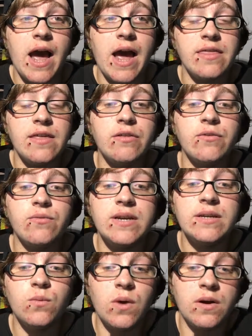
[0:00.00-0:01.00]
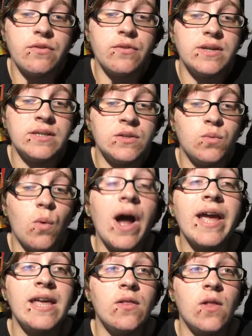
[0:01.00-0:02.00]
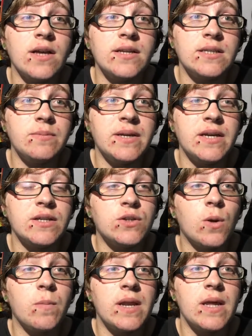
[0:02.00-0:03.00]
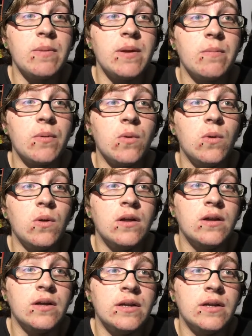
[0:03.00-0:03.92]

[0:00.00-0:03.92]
I think one of the reasons why he lost is because so many people